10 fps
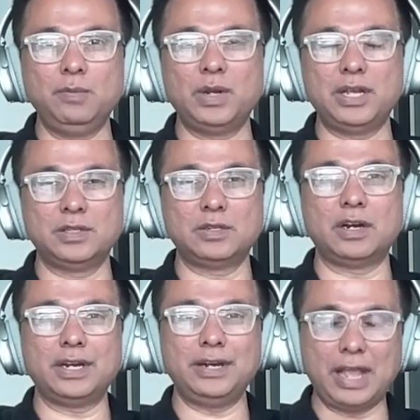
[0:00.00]
when I
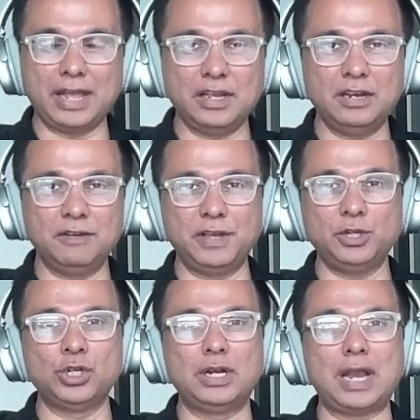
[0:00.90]
started an
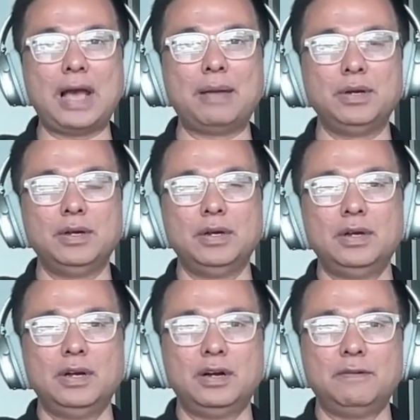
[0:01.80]
innovation lab
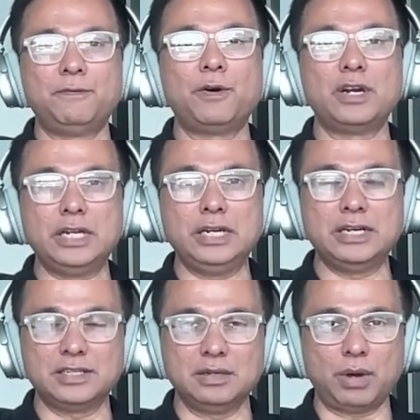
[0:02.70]
for
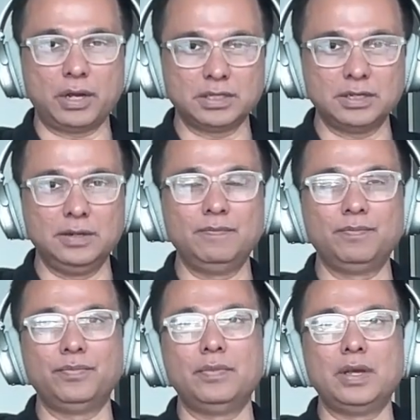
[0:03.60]
Adidas in Boston,
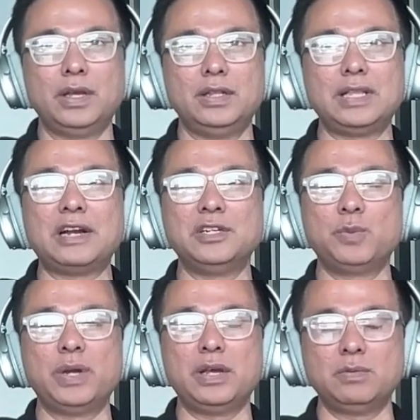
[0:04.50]
and that is
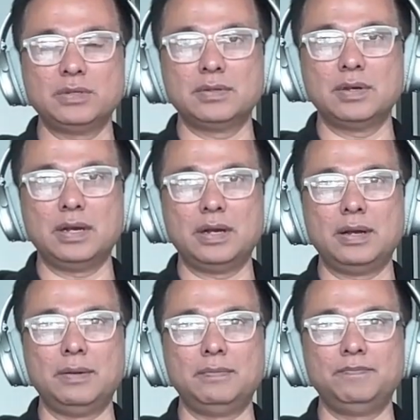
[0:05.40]
when I was
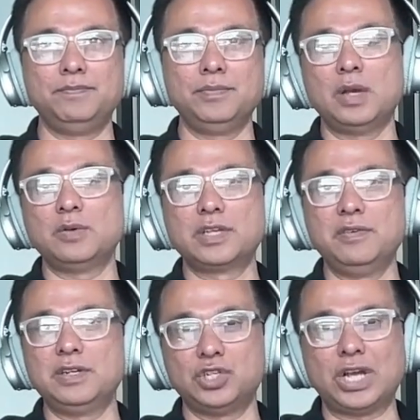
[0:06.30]
given
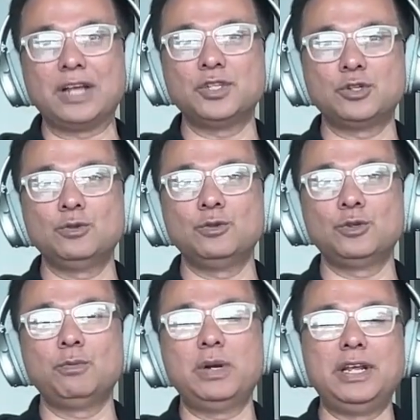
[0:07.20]
a chance to
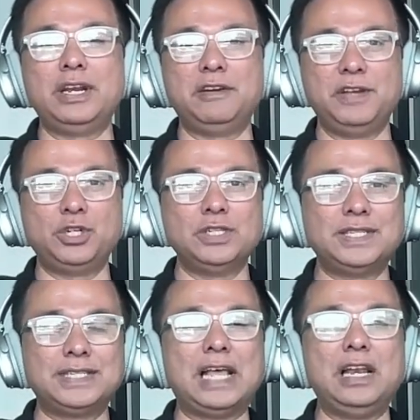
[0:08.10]
build an innovation
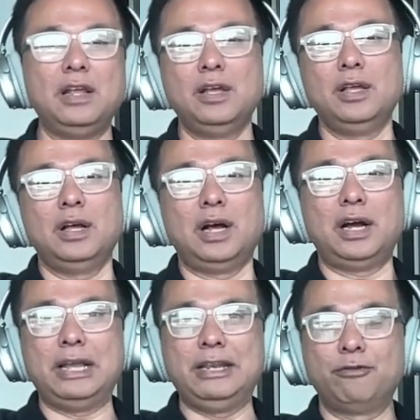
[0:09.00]
cell in a